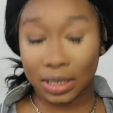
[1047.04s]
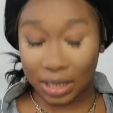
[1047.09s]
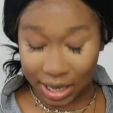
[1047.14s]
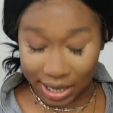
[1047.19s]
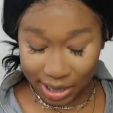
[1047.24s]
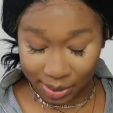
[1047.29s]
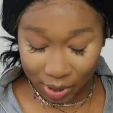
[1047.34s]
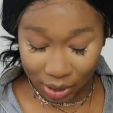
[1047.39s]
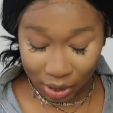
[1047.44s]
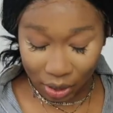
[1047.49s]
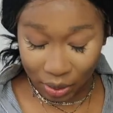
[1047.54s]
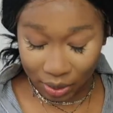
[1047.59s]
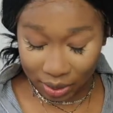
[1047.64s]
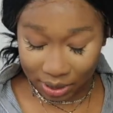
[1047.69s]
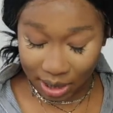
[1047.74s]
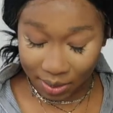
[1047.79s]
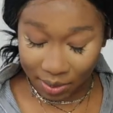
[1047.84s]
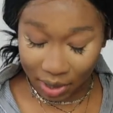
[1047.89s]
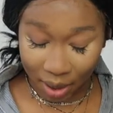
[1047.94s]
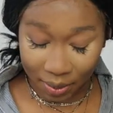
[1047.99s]
It's been a long
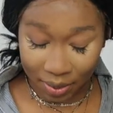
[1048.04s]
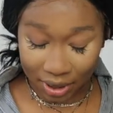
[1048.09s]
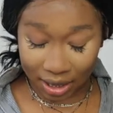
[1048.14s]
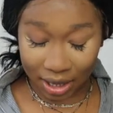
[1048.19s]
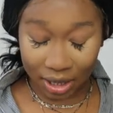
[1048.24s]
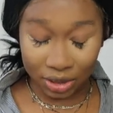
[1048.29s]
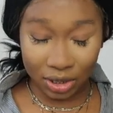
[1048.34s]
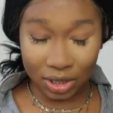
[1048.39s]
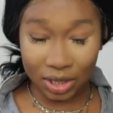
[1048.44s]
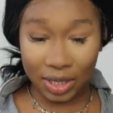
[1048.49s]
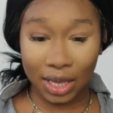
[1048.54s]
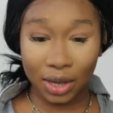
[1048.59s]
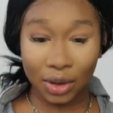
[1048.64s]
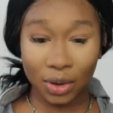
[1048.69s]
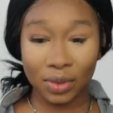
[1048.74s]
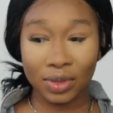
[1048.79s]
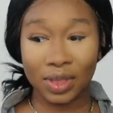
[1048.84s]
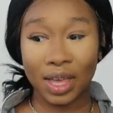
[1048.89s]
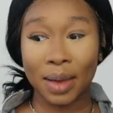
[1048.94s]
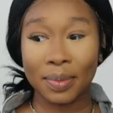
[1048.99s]
time coming, and I just thank
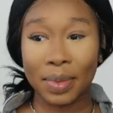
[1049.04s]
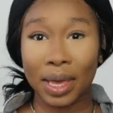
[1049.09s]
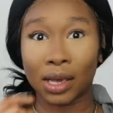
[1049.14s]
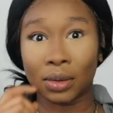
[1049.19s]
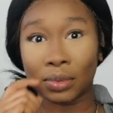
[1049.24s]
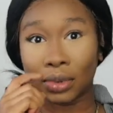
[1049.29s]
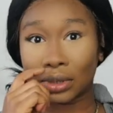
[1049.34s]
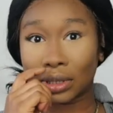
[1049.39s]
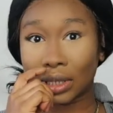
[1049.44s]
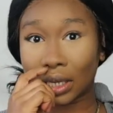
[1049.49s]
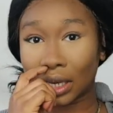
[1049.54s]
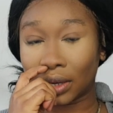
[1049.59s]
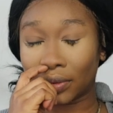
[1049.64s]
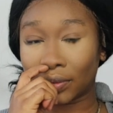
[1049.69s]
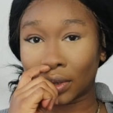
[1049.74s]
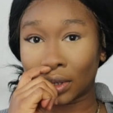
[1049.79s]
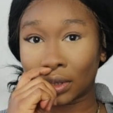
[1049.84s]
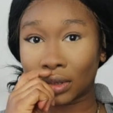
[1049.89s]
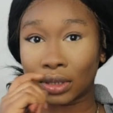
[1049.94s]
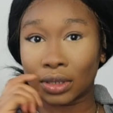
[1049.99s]
God that I'm able to
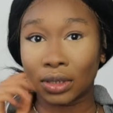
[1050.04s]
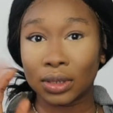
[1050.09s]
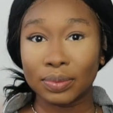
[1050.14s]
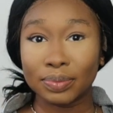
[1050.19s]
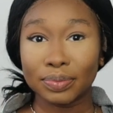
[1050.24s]
even,